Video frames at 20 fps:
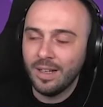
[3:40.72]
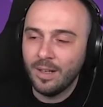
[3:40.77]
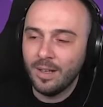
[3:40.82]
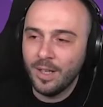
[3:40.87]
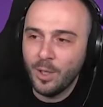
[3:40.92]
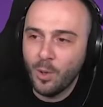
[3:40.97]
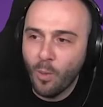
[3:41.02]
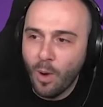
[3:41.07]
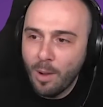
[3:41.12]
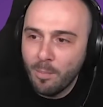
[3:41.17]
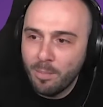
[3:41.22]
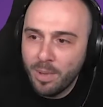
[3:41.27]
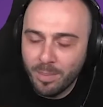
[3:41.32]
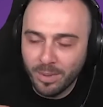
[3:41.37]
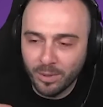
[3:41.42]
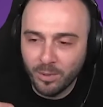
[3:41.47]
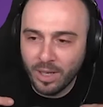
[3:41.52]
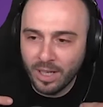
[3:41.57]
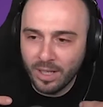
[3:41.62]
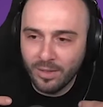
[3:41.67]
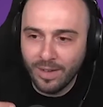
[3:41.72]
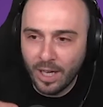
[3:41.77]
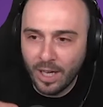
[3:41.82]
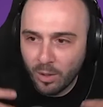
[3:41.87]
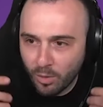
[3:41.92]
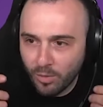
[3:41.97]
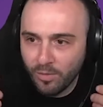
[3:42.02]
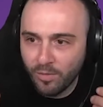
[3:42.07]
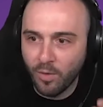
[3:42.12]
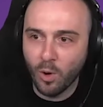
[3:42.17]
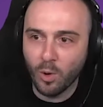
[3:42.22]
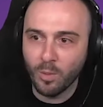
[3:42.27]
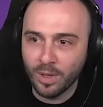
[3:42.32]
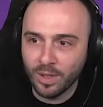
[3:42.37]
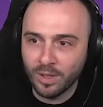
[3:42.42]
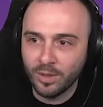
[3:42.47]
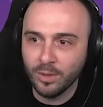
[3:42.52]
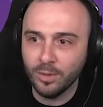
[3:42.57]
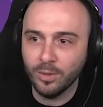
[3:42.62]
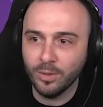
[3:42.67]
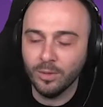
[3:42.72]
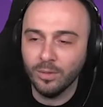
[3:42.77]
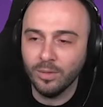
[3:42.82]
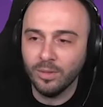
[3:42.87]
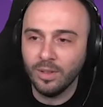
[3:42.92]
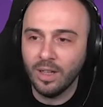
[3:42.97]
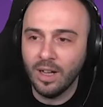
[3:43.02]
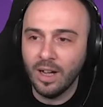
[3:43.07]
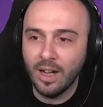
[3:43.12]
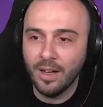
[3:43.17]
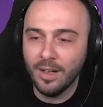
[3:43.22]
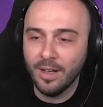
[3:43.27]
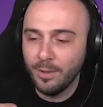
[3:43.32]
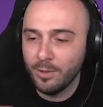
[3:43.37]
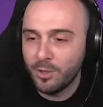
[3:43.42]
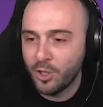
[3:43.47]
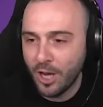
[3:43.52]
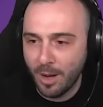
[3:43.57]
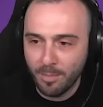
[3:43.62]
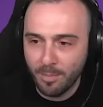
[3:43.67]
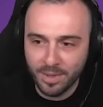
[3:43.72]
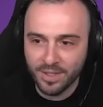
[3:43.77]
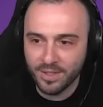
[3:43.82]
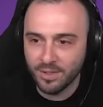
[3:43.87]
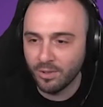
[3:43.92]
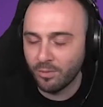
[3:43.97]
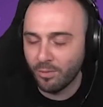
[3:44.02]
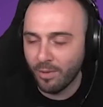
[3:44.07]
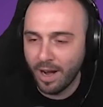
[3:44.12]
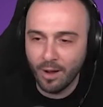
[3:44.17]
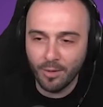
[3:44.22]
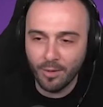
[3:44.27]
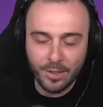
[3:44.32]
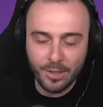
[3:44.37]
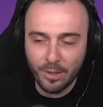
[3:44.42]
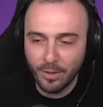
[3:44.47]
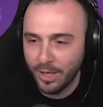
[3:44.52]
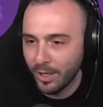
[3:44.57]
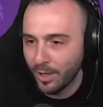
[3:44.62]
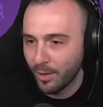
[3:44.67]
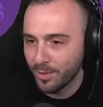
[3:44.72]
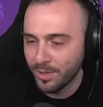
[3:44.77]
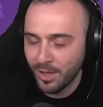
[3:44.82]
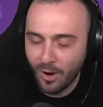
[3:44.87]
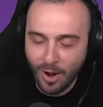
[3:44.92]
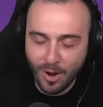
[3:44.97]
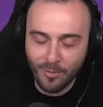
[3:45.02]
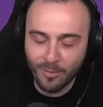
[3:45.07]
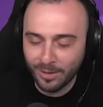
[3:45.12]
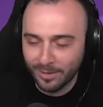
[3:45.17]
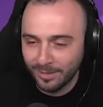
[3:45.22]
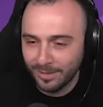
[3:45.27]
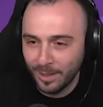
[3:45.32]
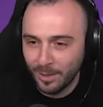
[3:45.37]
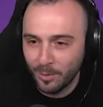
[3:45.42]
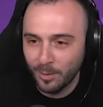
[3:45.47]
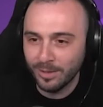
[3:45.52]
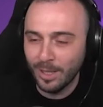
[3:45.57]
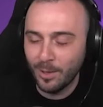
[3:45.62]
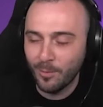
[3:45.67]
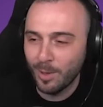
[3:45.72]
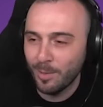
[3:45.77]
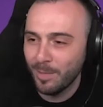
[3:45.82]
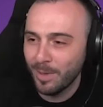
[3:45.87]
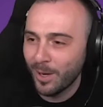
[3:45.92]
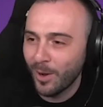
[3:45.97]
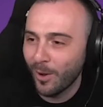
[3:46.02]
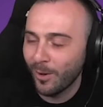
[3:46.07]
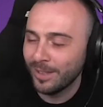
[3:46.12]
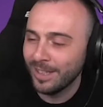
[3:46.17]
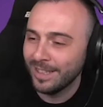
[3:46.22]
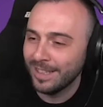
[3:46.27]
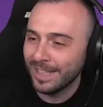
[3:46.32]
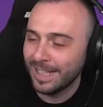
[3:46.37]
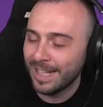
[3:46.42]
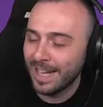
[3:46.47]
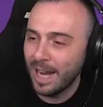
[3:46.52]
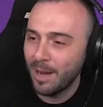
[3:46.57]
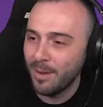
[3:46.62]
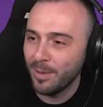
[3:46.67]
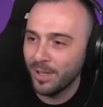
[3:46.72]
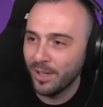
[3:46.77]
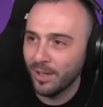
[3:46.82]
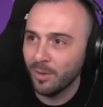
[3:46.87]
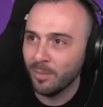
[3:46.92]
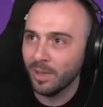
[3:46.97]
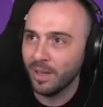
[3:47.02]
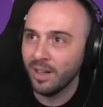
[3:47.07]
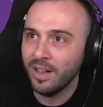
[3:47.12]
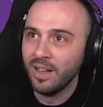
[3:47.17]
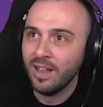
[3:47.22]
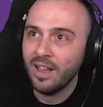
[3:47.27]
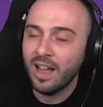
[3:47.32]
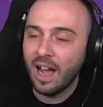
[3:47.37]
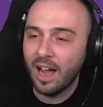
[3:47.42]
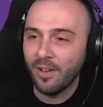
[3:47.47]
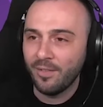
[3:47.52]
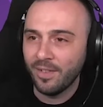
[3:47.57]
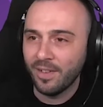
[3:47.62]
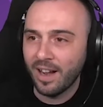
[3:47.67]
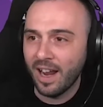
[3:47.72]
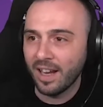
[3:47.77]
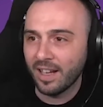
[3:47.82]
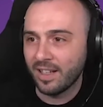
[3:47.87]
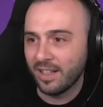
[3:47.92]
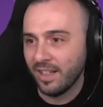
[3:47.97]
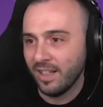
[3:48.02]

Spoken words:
you want people to kind of like look forward to new champions to try out, new heroes, however they will be called in the game, But I feel like